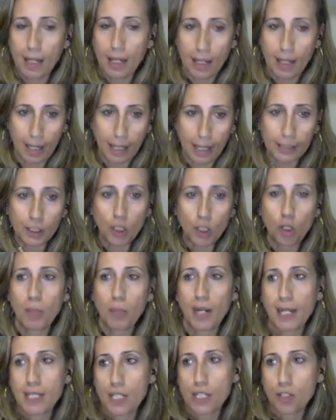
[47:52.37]

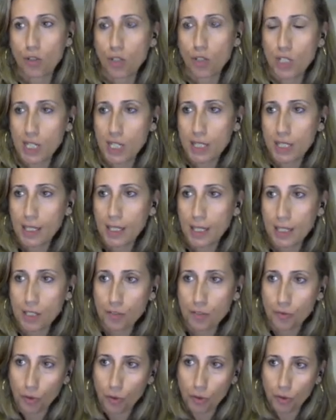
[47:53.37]
anti-globalization agenda, is
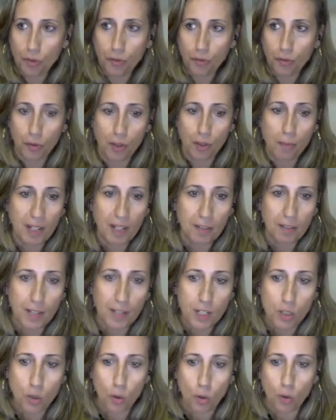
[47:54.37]
for the
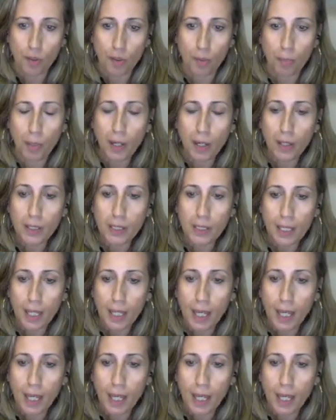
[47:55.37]
manifesto of the party.